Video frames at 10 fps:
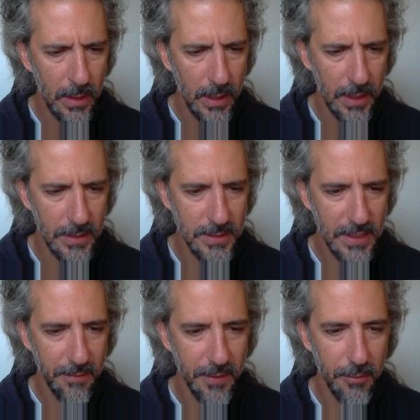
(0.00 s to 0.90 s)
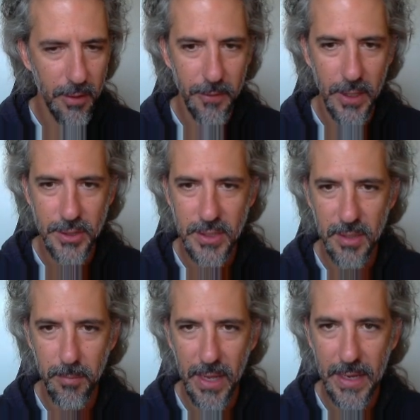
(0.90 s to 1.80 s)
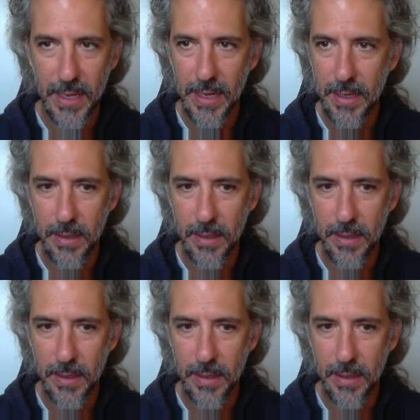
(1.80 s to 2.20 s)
and see if it refreshes in Bagedic.